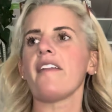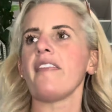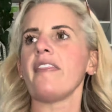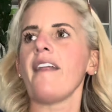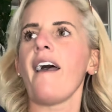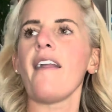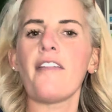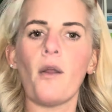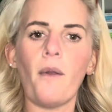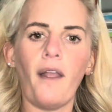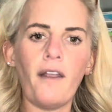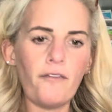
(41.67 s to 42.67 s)
in there, so
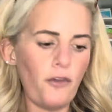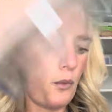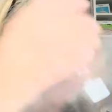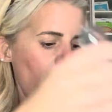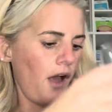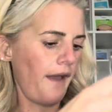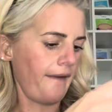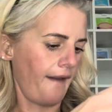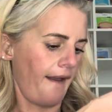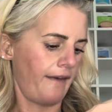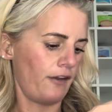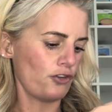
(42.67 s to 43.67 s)
if you would like
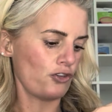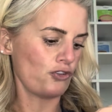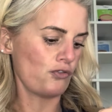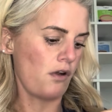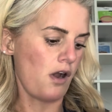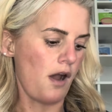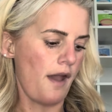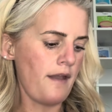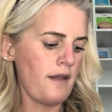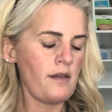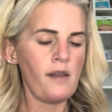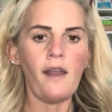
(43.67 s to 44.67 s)
any to
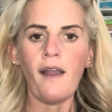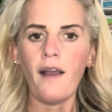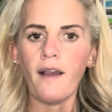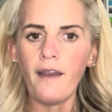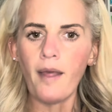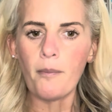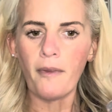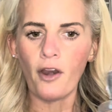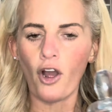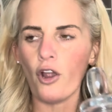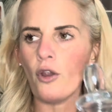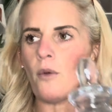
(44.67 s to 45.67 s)
try, let me
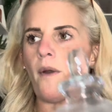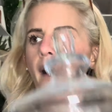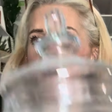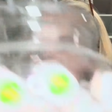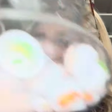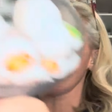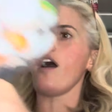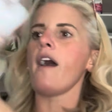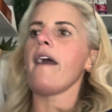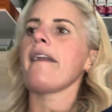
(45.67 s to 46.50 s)
know and I